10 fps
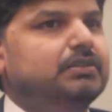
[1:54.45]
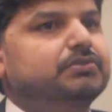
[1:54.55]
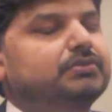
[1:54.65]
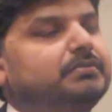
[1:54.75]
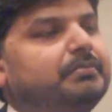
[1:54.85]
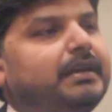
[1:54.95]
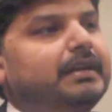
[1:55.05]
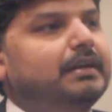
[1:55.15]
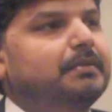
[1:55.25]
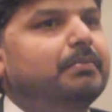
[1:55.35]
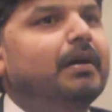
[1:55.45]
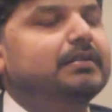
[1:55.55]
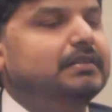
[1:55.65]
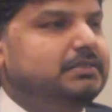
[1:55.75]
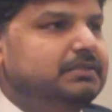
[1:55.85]
should make a
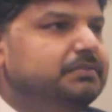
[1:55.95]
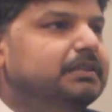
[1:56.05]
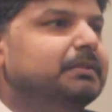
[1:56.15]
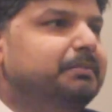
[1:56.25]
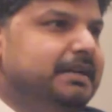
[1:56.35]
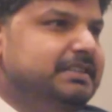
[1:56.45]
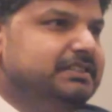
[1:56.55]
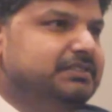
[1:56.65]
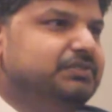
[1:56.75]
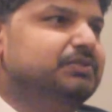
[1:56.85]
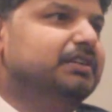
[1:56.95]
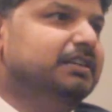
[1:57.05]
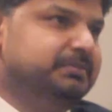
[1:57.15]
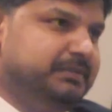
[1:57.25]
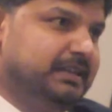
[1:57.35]
partnership with the patients to
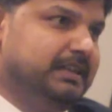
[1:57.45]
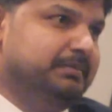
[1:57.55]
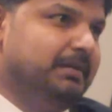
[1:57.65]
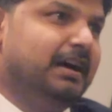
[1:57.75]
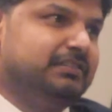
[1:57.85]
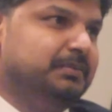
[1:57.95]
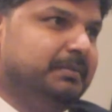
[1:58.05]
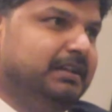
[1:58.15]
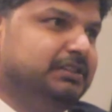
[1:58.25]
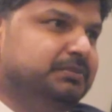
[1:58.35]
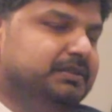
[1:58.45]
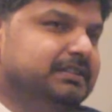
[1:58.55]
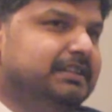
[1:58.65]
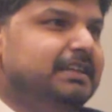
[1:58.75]
curb the asthma management.